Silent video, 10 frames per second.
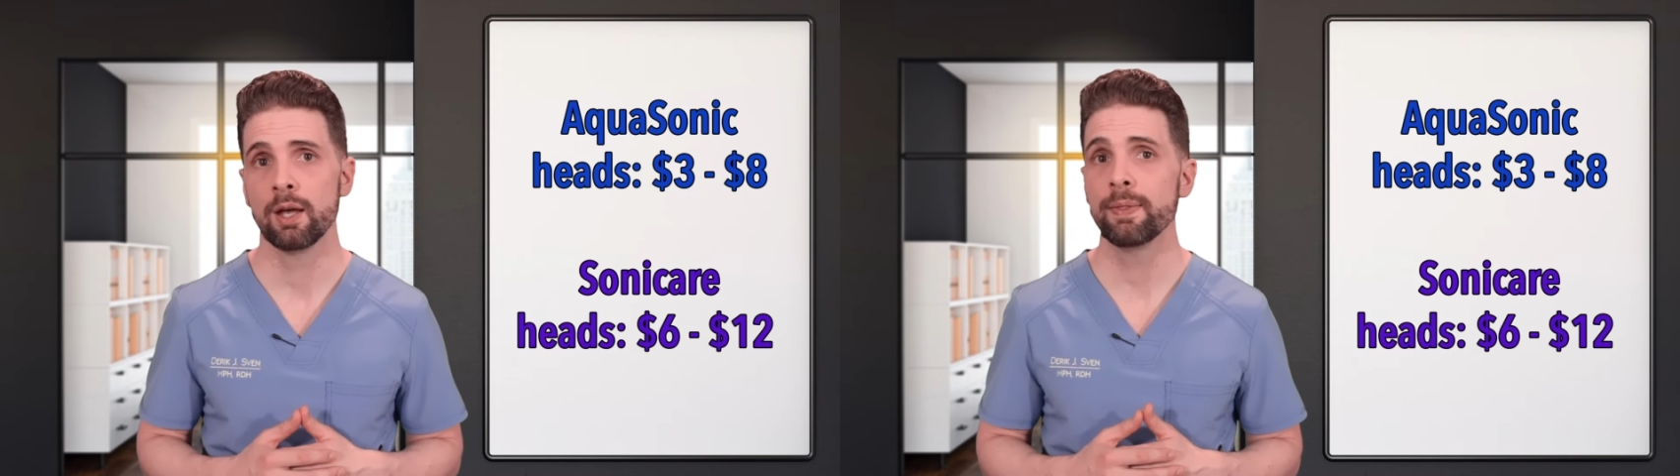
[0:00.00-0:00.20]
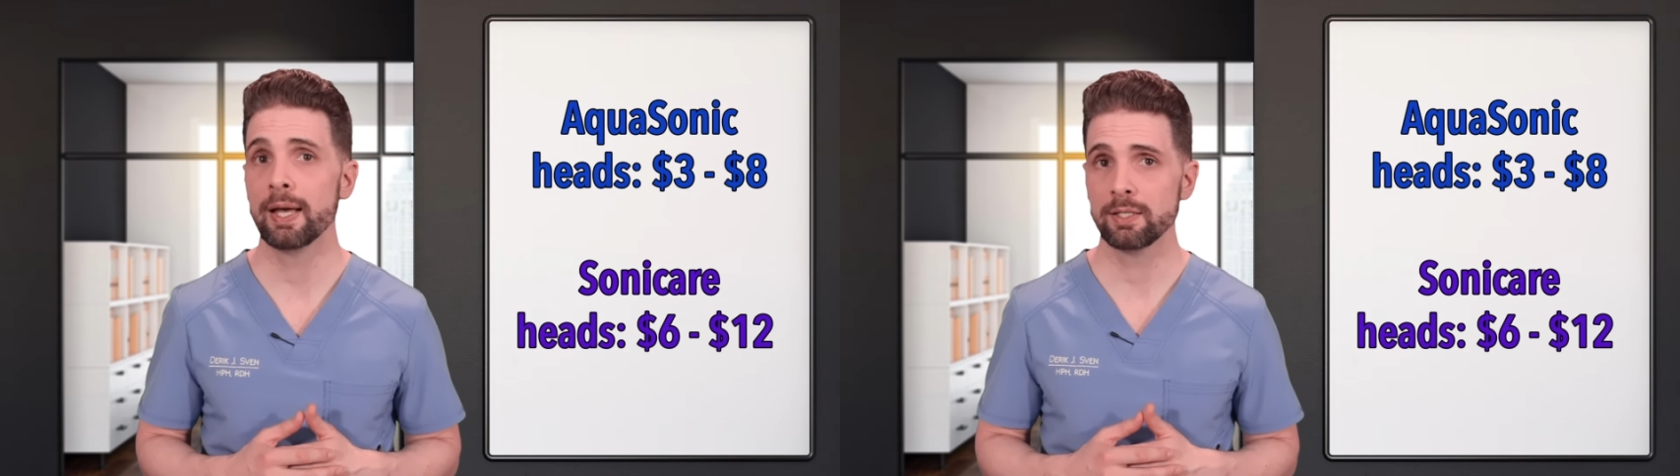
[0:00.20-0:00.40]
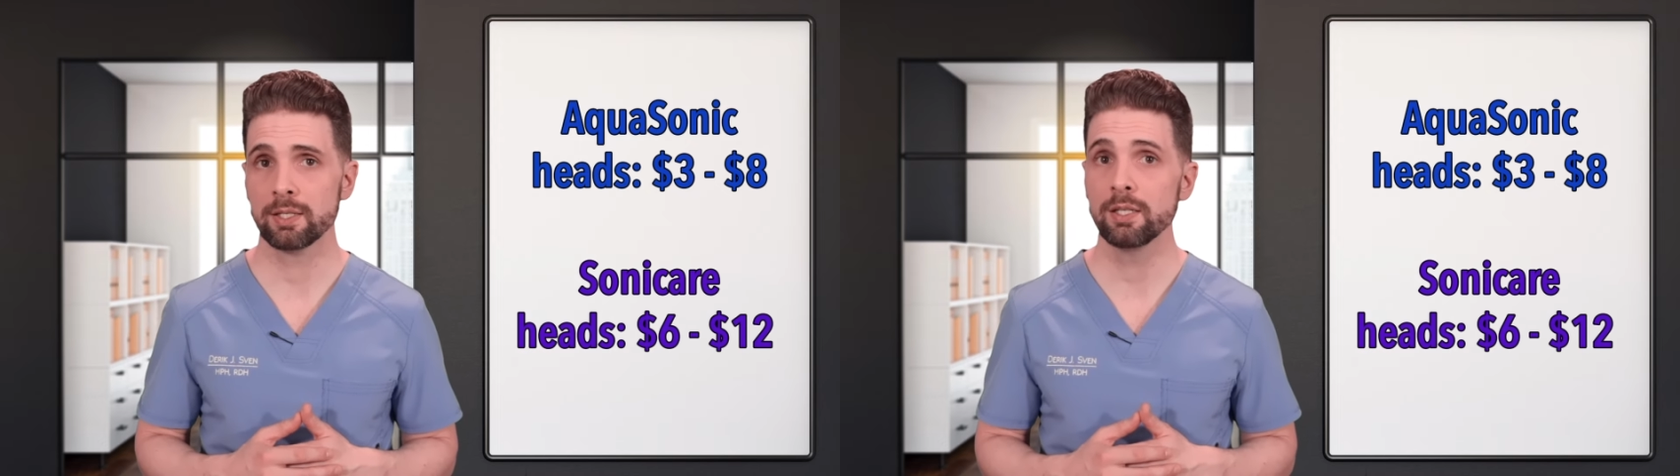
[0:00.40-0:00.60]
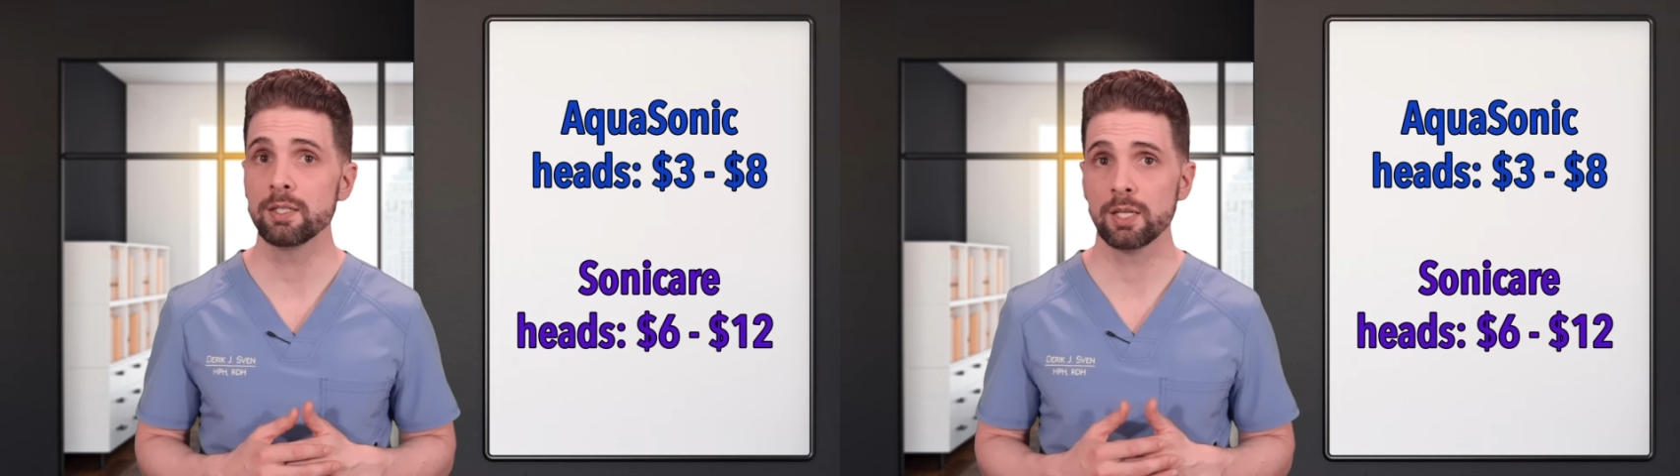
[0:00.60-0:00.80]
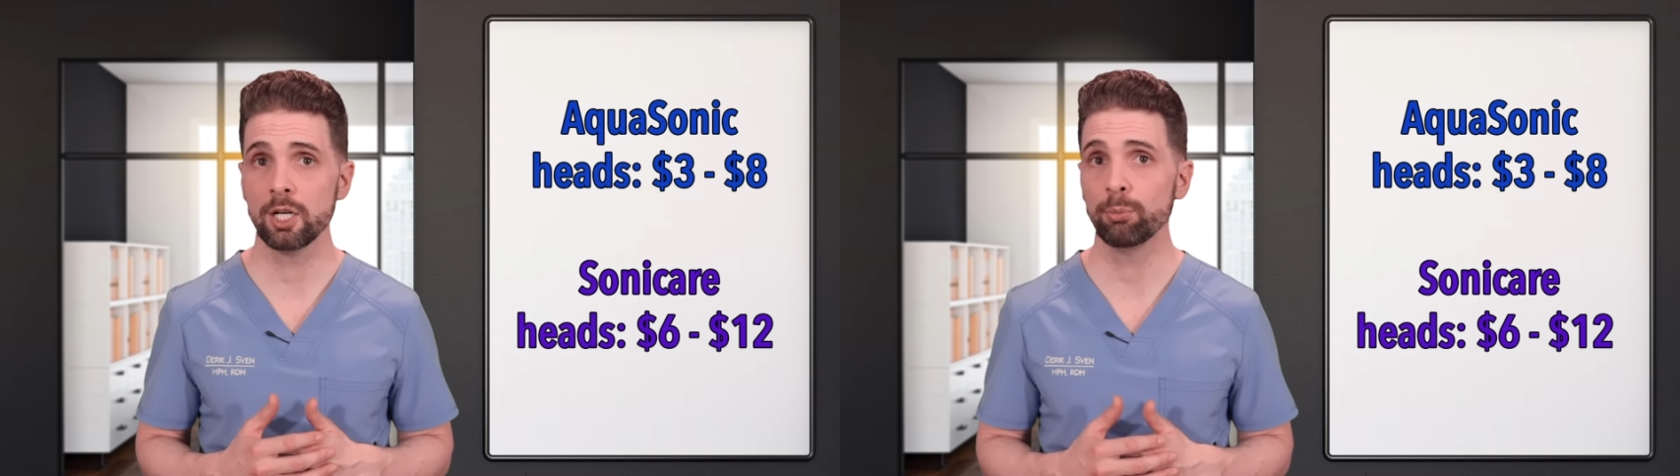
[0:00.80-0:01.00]
That's
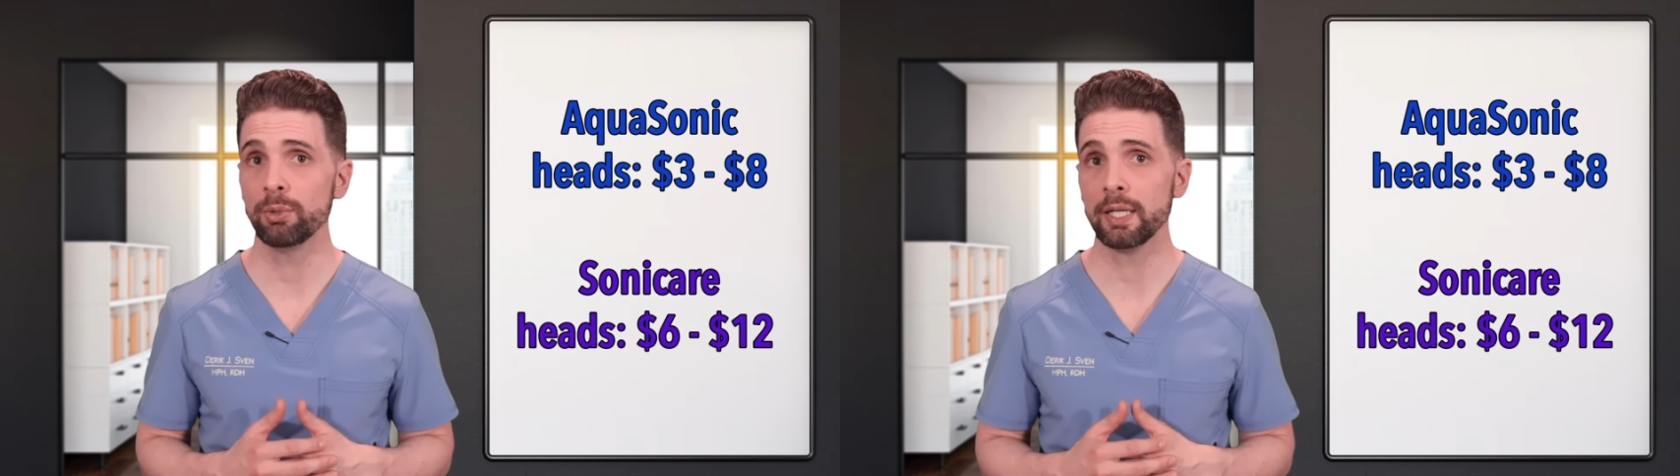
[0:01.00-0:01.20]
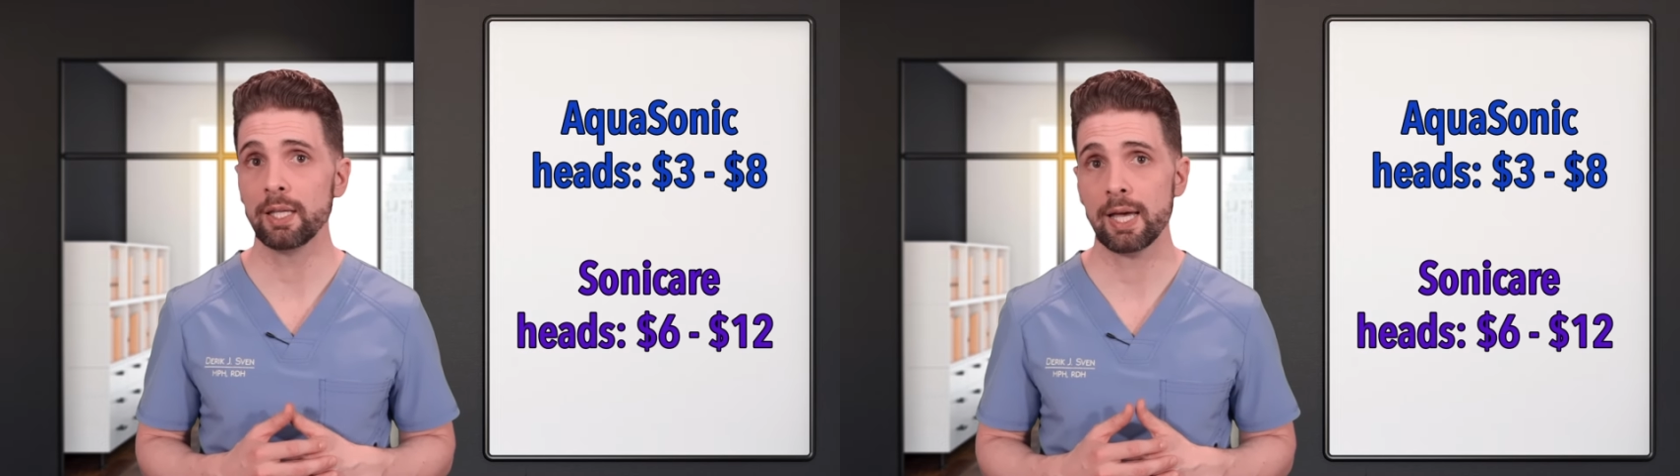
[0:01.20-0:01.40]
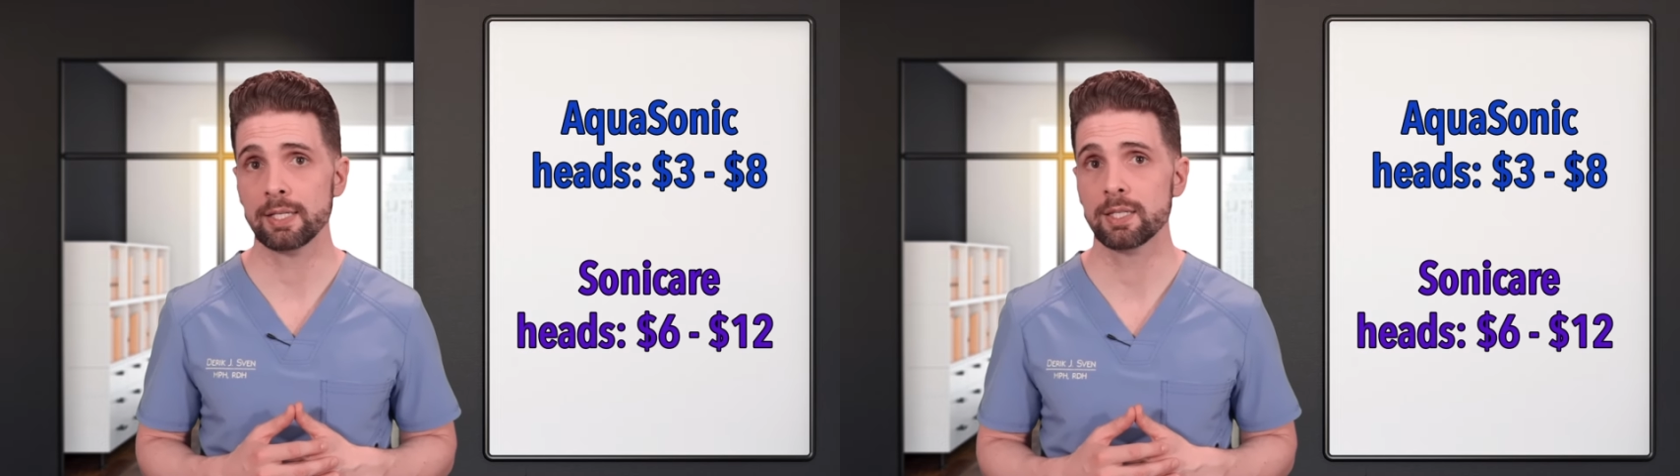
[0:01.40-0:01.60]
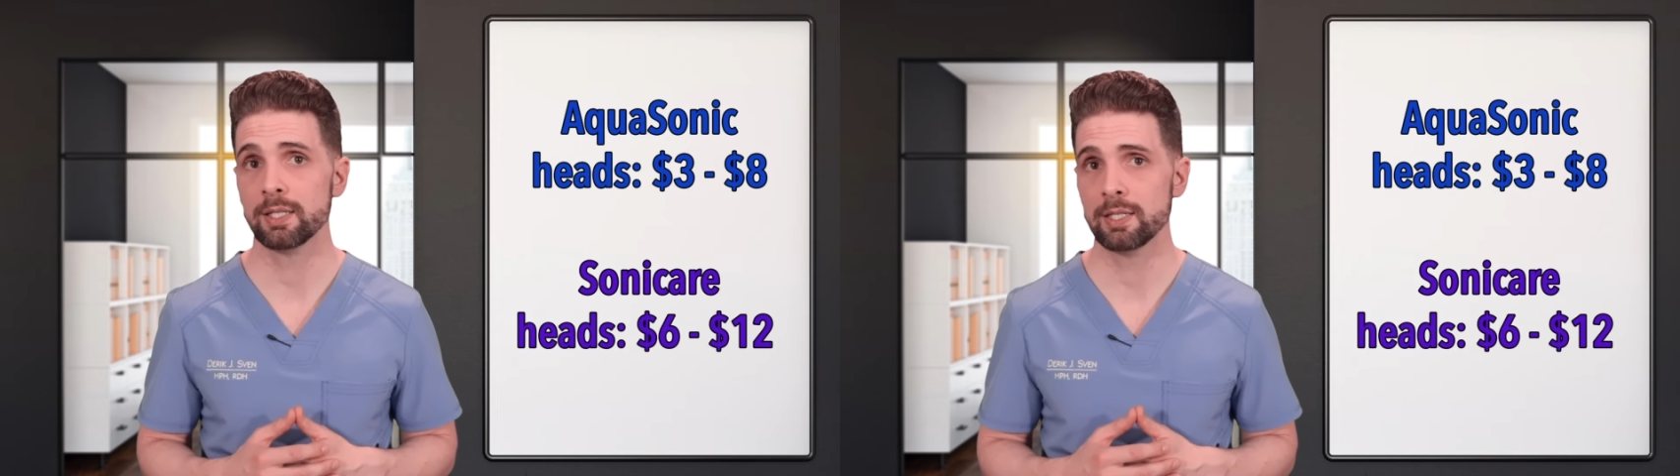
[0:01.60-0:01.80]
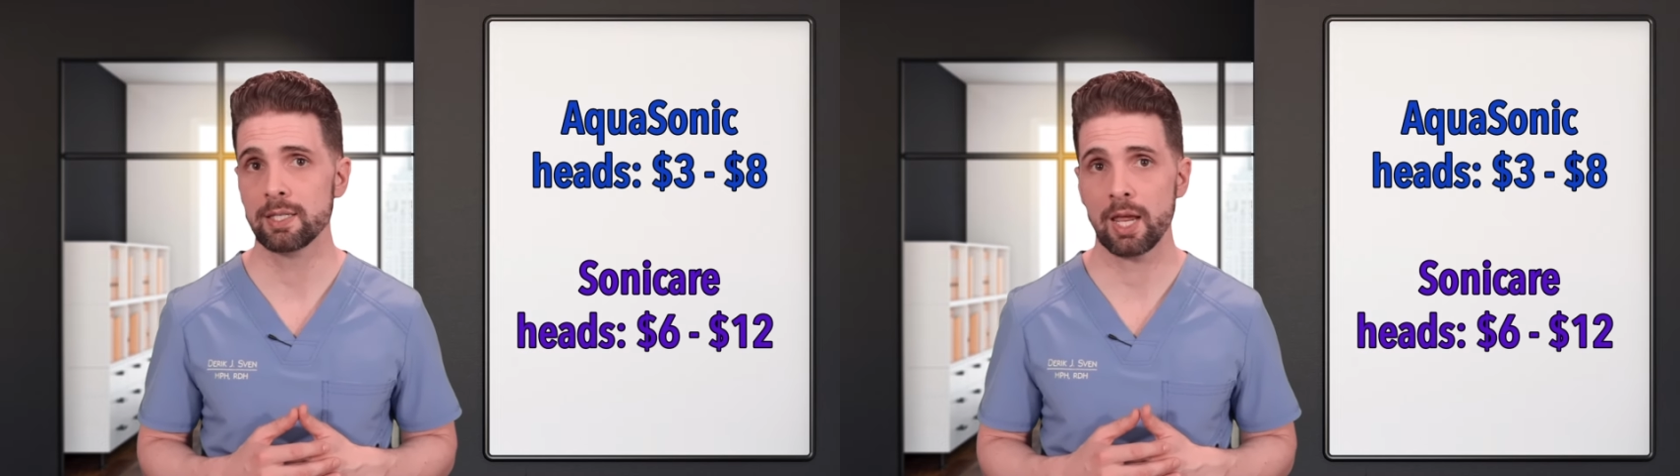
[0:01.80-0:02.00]
considerably less
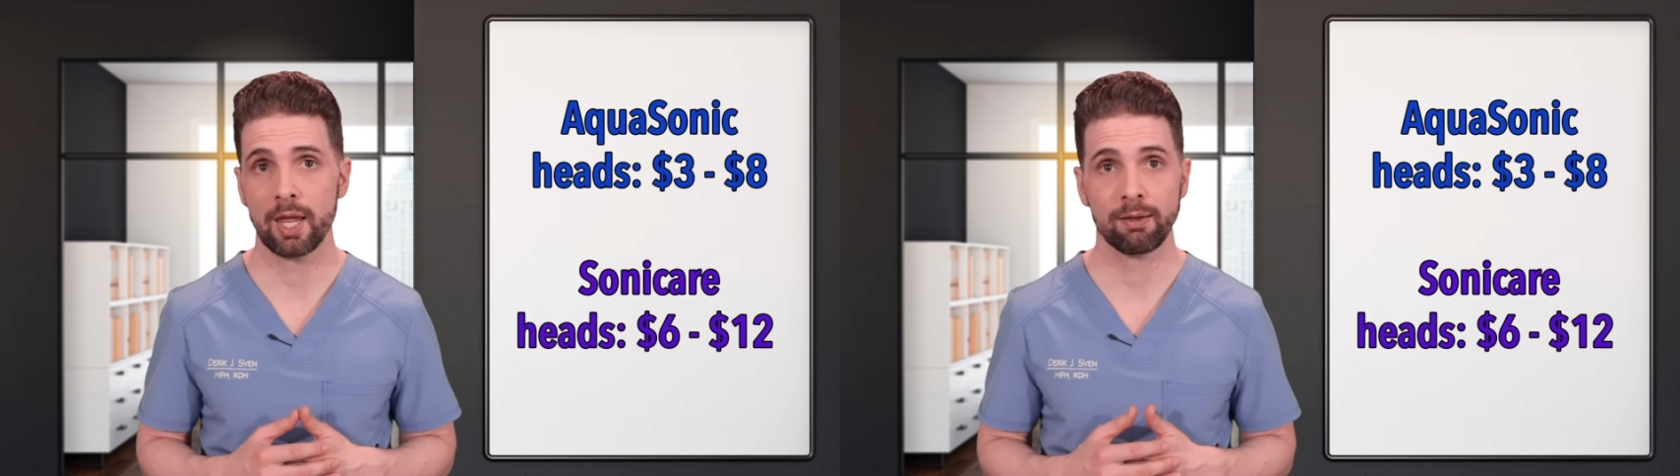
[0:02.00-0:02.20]
than, say,